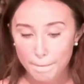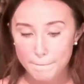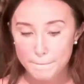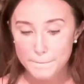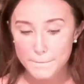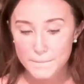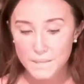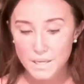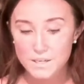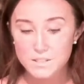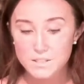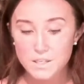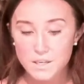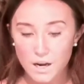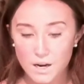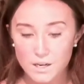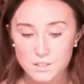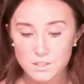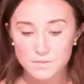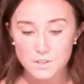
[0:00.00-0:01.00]
It is the
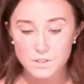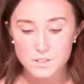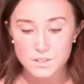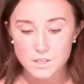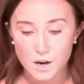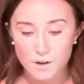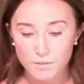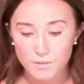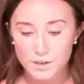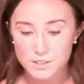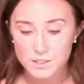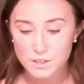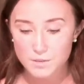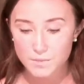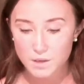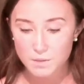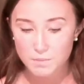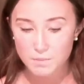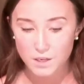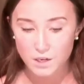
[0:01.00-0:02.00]
act of discovering
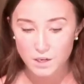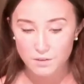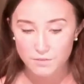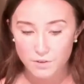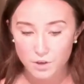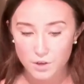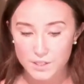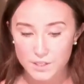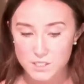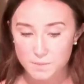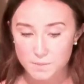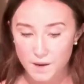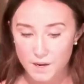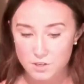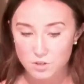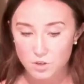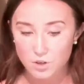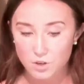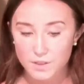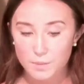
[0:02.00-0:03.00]
something meaningful and
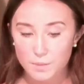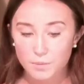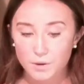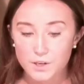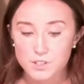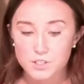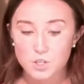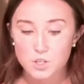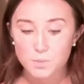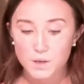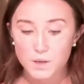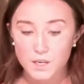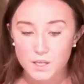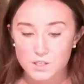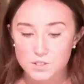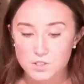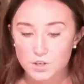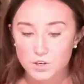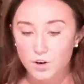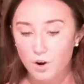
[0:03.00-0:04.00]
special that brings you
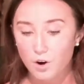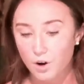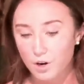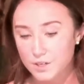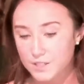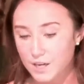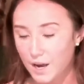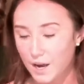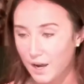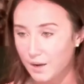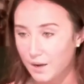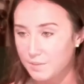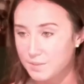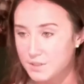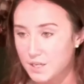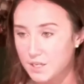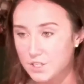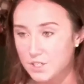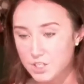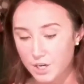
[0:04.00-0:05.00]
peace during hard times
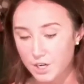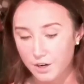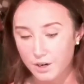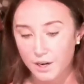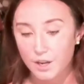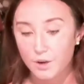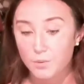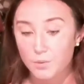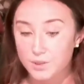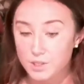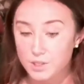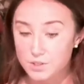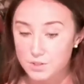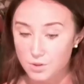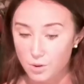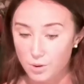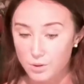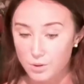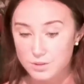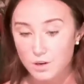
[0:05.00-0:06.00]
and sharing it with the
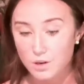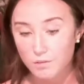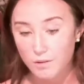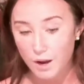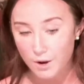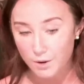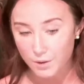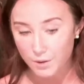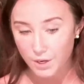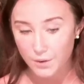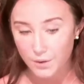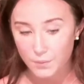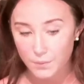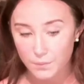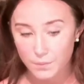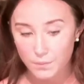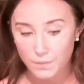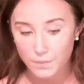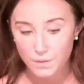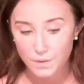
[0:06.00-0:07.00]
souls around you.
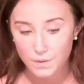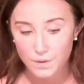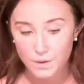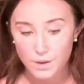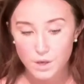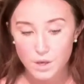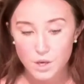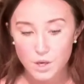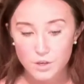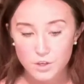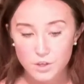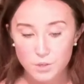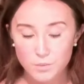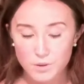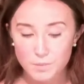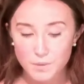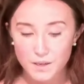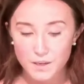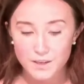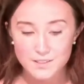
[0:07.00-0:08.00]

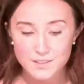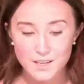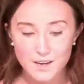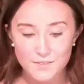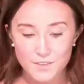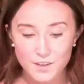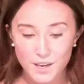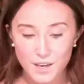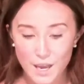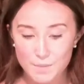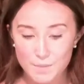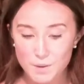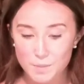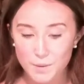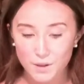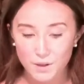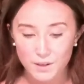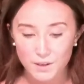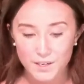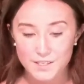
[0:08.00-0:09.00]
Human beings have the
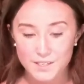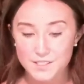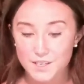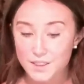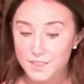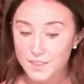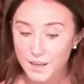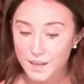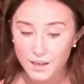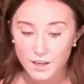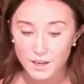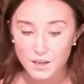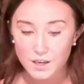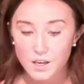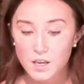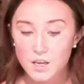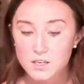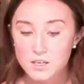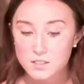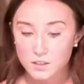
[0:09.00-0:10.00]
capability to think,
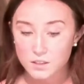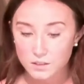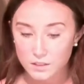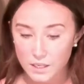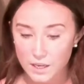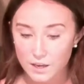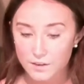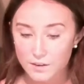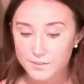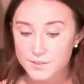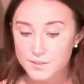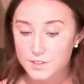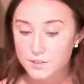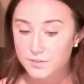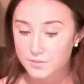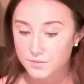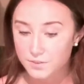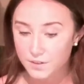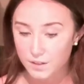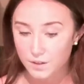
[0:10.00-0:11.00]
to live, to
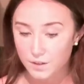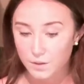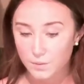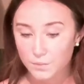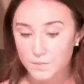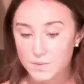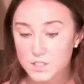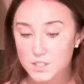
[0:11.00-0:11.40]
feel, to